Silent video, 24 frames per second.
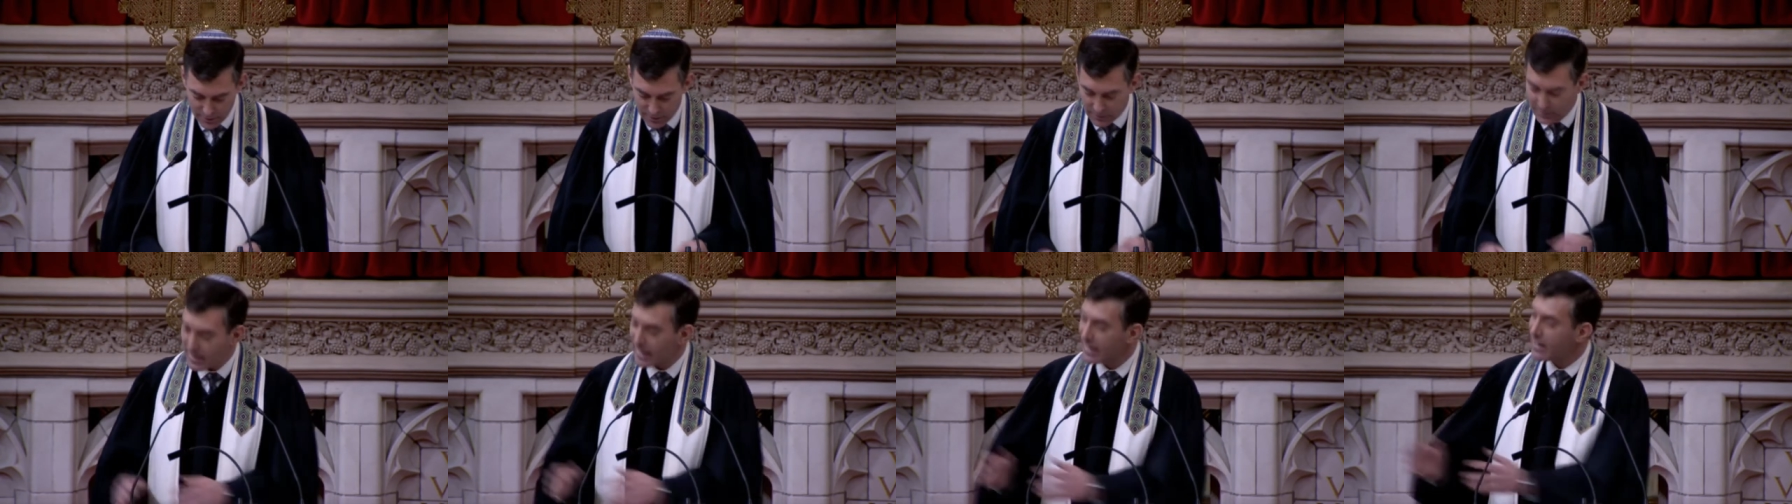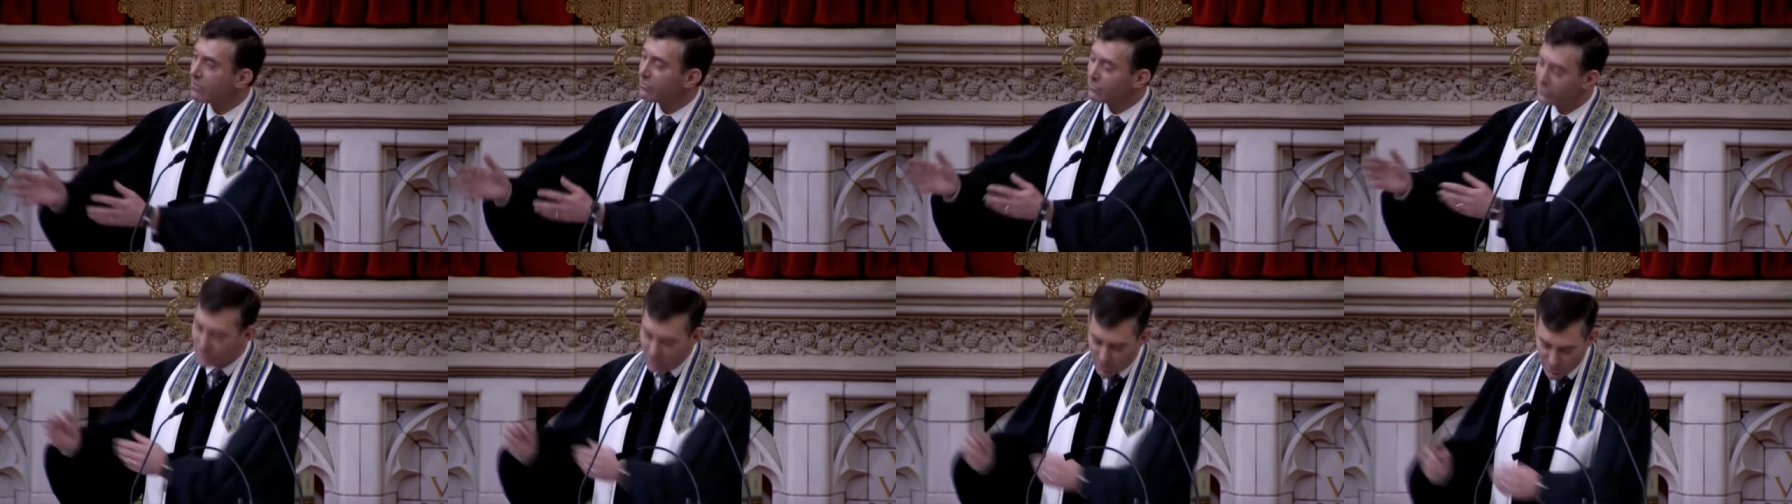Let
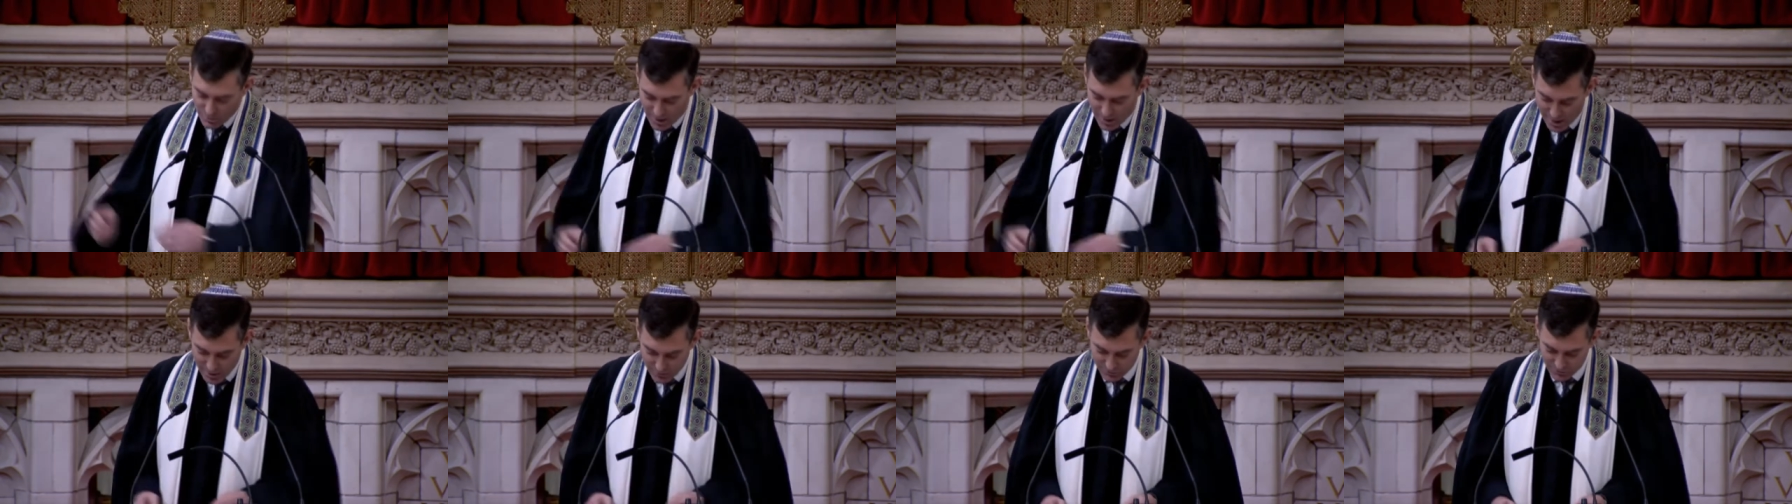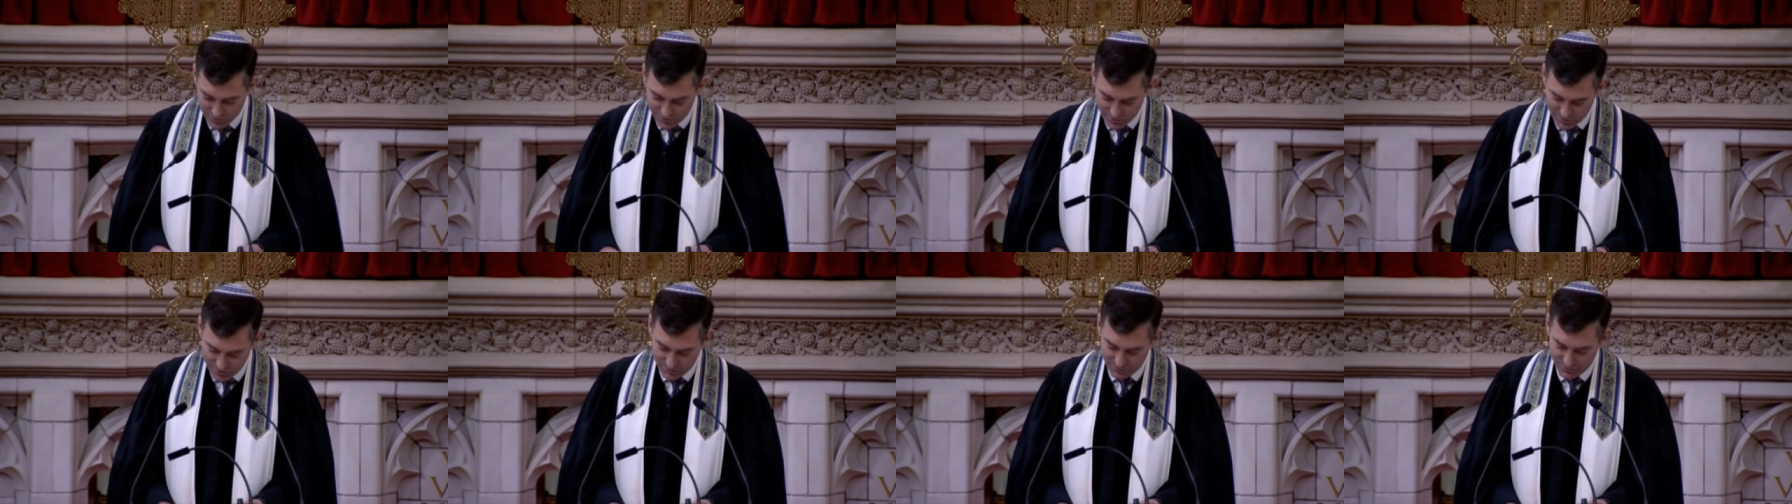us go
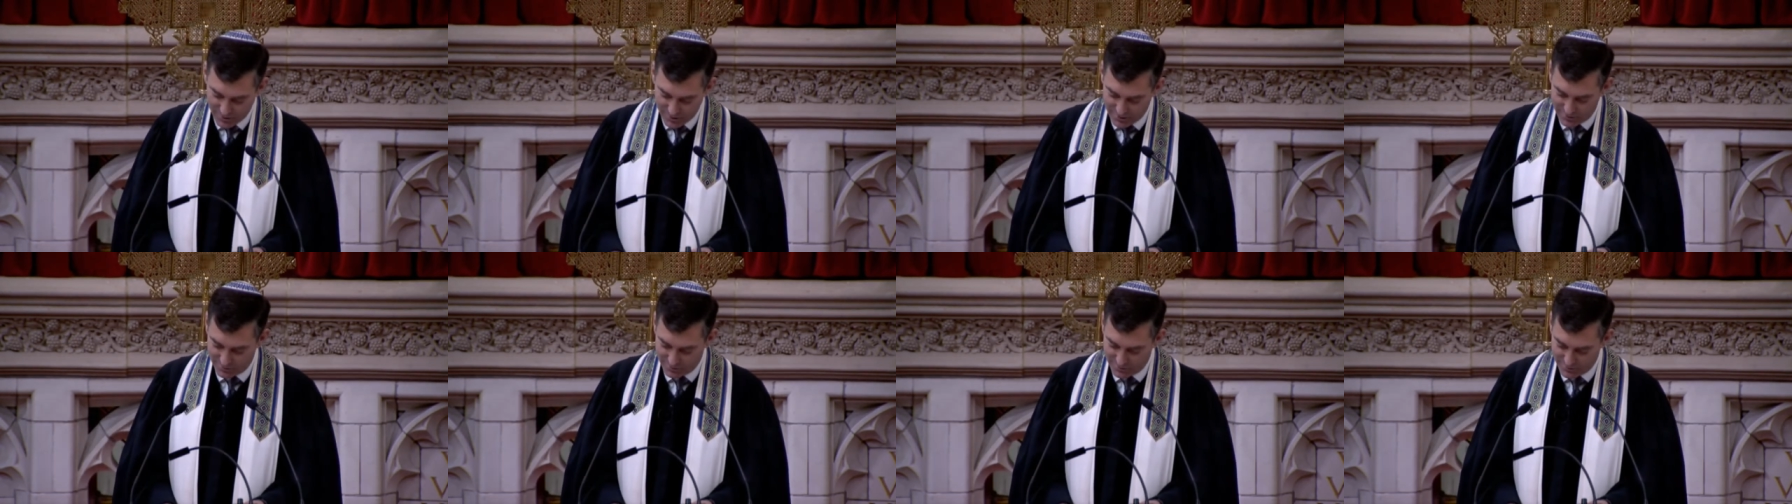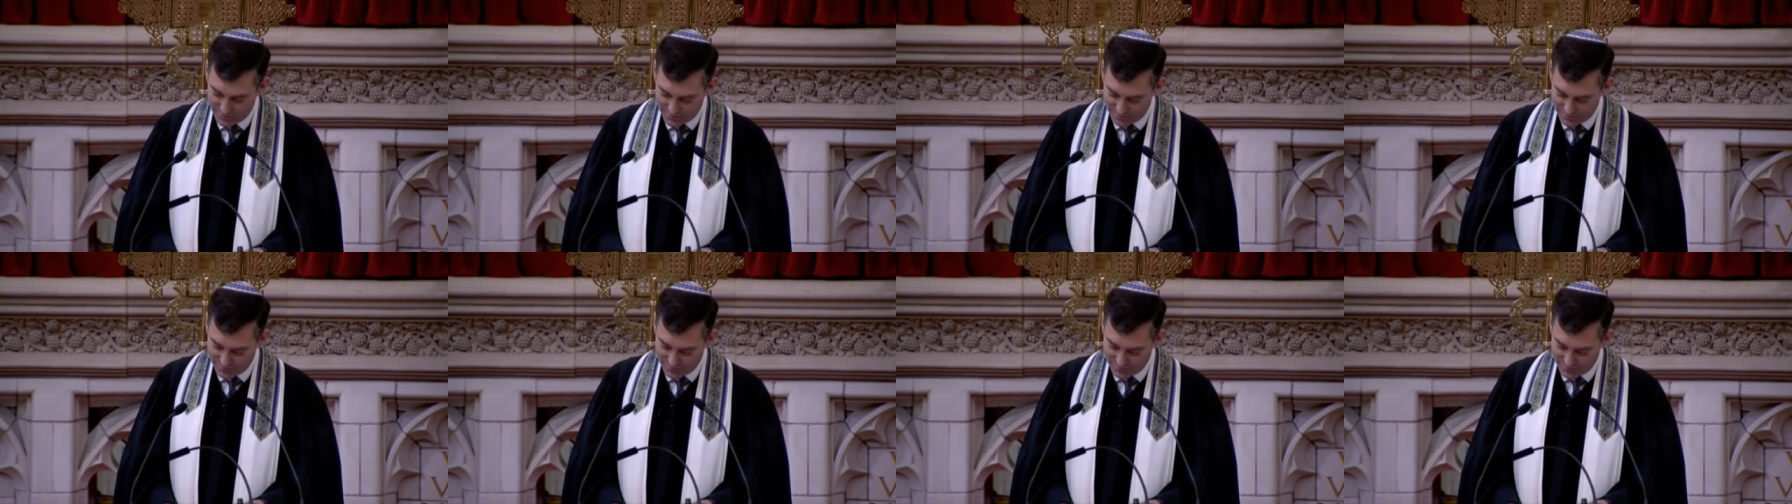out to the field.